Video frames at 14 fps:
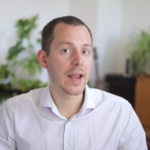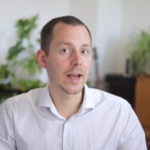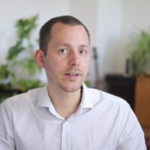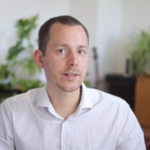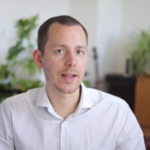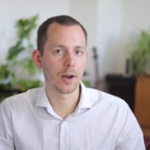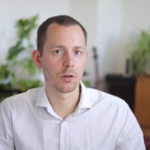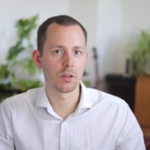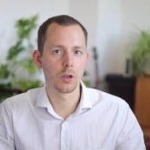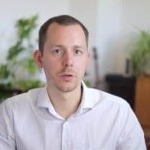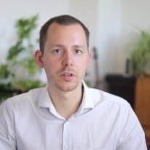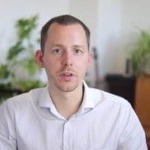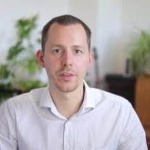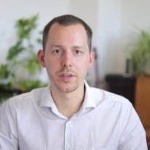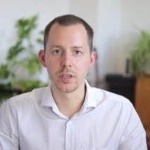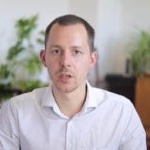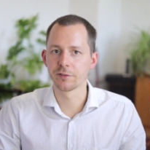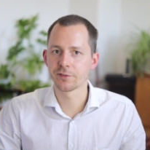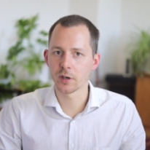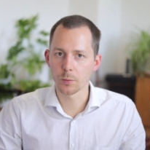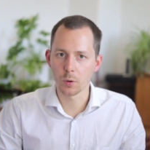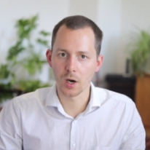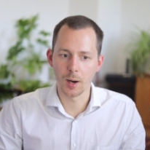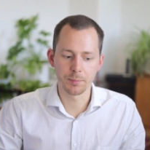and download the firmware